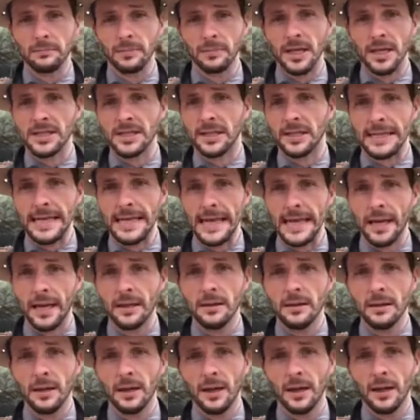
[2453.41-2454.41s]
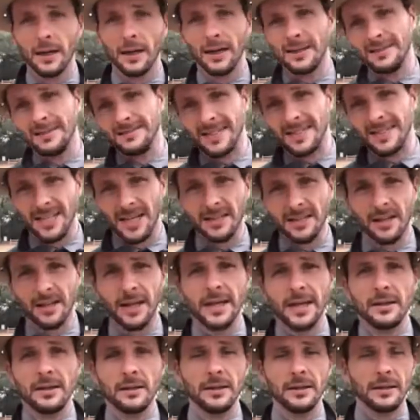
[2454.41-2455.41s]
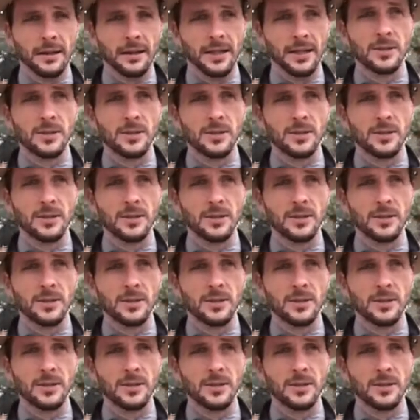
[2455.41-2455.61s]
basically hid, it's unlikely.